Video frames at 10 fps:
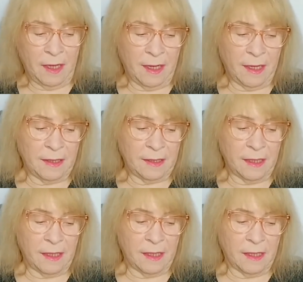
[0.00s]
And
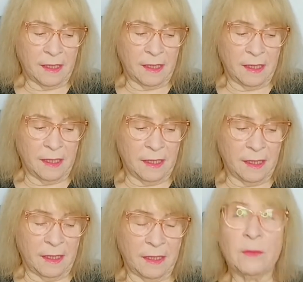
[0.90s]

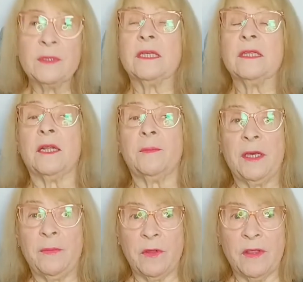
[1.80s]
there was a lot of
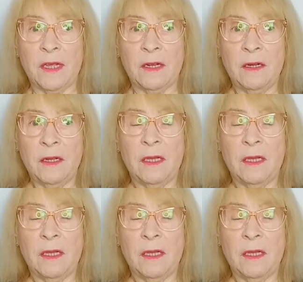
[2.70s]
people there.